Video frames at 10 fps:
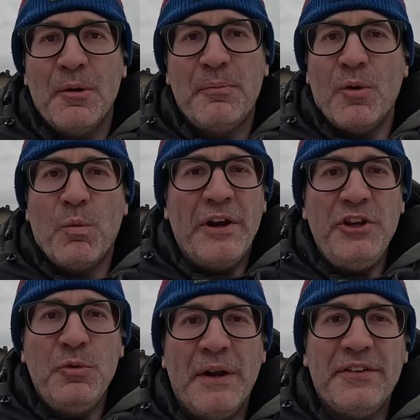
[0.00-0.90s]
But when
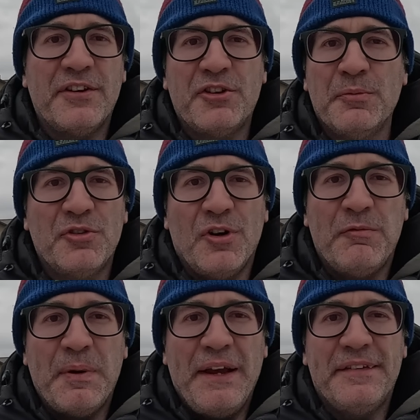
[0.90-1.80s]
you went to some sort
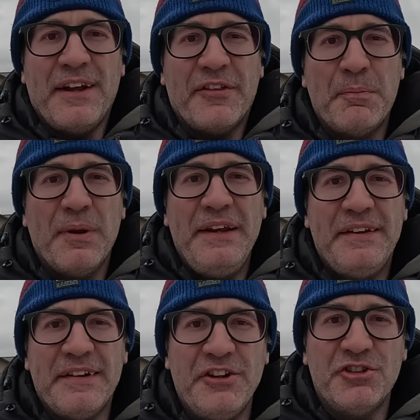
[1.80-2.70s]
of place like the police
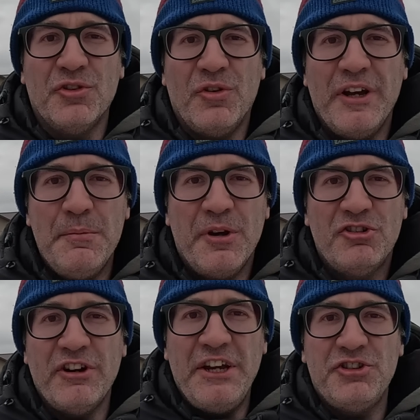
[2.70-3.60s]
station or
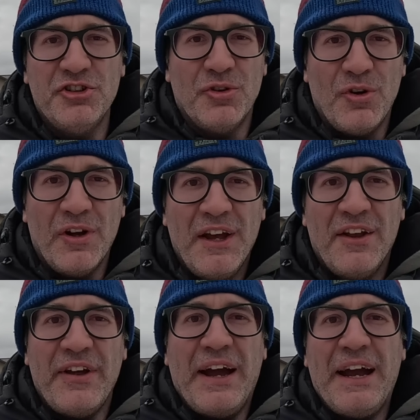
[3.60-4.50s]
immigration or
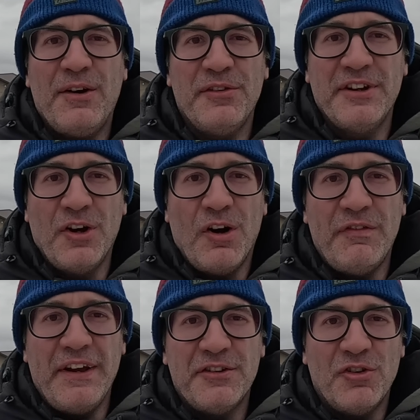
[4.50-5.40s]
the housing
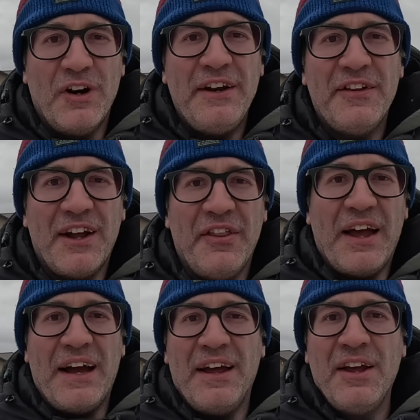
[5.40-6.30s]
office or anything like that,